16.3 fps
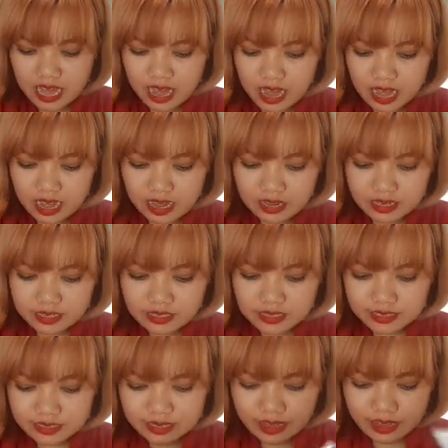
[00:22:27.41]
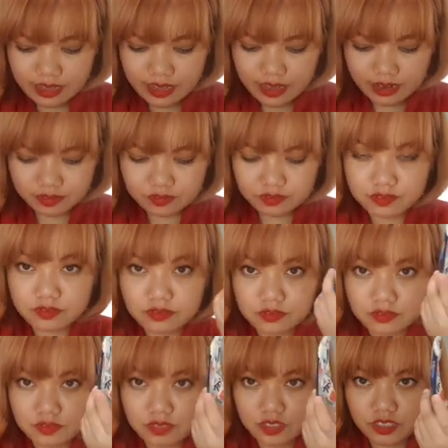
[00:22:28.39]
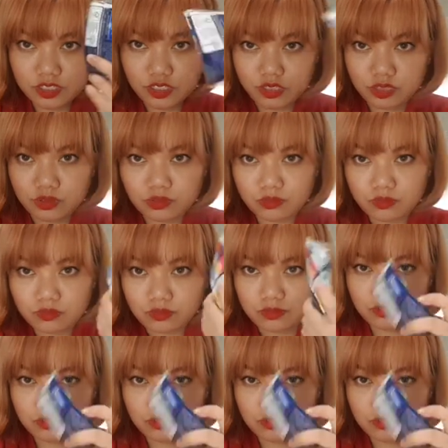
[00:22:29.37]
And I have tissue.